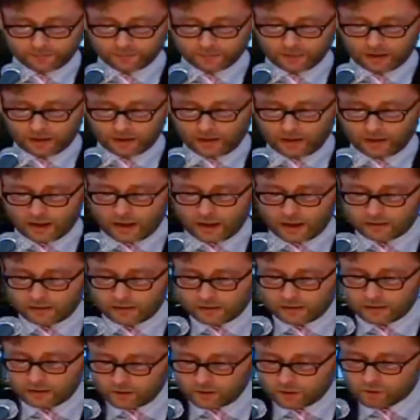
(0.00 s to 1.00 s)
In this
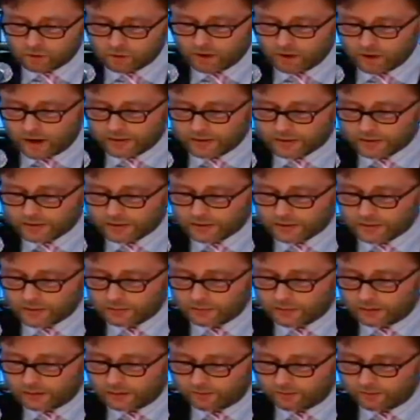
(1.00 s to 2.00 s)
perspective,
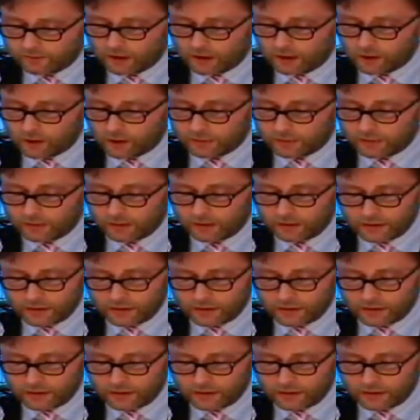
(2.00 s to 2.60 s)
the